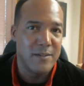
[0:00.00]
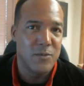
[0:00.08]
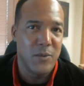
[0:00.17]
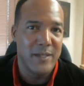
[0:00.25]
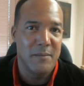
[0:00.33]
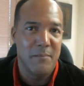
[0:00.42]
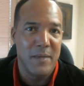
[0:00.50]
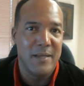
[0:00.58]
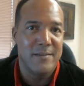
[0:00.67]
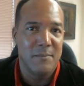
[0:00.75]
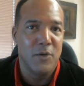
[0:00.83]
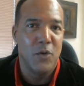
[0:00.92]
this week to
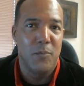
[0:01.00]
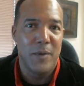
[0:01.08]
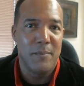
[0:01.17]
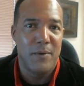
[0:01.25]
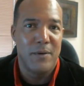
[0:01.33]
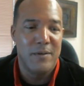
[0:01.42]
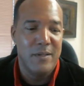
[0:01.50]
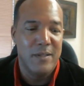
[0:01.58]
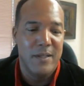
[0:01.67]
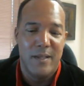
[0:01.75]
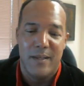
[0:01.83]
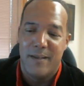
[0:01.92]
meet some new people.
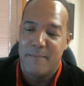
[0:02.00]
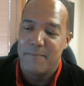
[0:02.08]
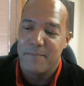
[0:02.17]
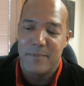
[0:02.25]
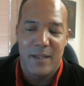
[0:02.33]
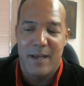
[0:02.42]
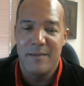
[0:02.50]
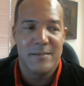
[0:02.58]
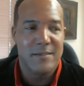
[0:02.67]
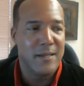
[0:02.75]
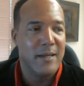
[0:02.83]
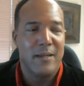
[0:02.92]
I
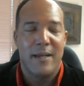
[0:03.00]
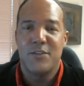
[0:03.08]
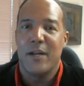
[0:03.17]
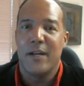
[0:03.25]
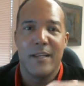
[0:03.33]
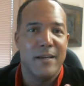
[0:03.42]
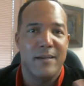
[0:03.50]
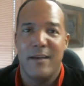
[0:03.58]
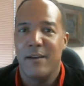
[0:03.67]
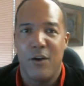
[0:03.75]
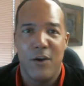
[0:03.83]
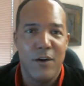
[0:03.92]
just like I try to get it
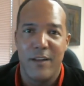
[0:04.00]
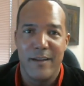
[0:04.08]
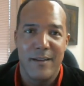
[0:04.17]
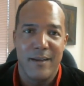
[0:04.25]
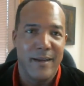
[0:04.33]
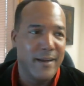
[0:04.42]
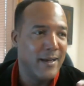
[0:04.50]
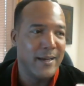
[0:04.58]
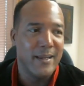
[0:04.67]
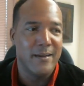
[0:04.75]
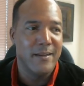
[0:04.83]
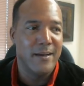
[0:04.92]
done early. Like I
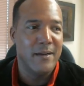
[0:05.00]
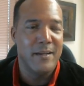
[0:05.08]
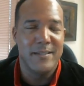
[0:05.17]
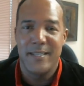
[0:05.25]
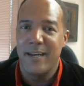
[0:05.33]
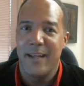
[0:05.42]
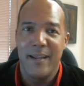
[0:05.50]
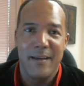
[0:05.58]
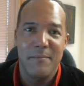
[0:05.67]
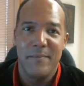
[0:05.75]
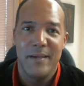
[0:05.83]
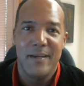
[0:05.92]
get it done at 10
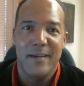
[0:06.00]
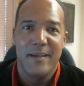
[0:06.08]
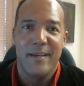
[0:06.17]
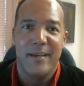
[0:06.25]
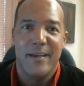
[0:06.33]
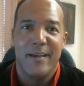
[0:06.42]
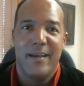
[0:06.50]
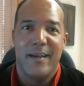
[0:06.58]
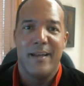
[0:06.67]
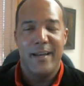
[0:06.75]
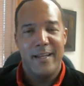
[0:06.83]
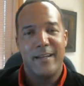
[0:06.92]
a.m.
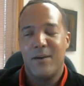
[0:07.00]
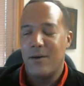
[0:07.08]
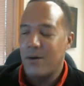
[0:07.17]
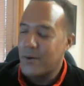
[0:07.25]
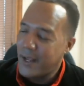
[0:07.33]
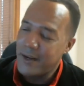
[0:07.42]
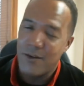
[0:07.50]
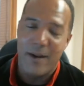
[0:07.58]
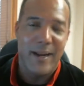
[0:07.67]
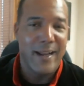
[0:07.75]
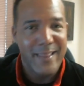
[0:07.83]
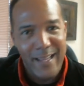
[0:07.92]
And then I go, okay,
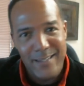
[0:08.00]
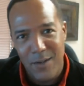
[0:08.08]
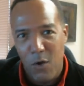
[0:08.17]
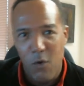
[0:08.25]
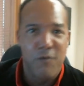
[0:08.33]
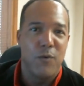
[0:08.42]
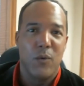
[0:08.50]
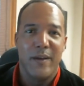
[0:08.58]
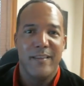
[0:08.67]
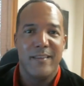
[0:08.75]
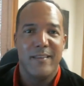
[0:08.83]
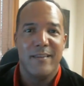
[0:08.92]
great. That's over
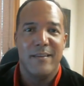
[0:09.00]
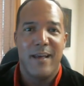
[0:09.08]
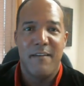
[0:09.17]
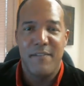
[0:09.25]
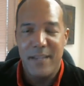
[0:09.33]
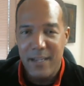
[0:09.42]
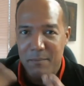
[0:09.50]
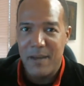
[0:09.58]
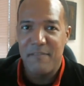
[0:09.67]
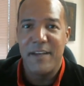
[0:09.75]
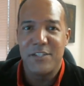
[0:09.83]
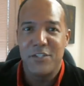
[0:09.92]
with. I've eaten
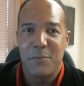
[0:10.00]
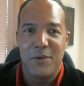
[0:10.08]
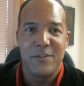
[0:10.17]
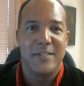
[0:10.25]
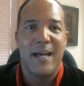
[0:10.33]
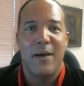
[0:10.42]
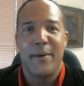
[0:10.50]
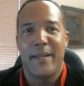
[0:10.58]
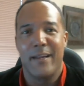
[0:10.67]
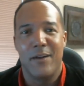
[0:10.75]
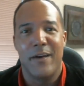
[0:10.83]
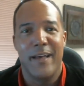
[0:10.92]
my vegetables. Now I
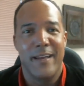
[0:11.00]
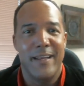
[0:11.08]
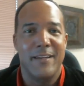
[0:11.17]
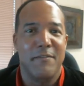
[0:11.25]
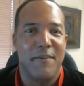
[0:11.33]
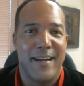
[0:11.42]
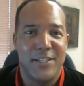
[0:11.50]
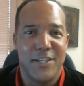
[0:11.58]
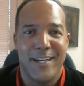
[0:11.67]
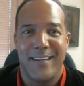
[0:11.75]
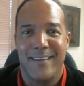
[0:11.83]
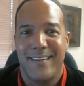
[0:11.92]
can go ahead and eat the fried chicken.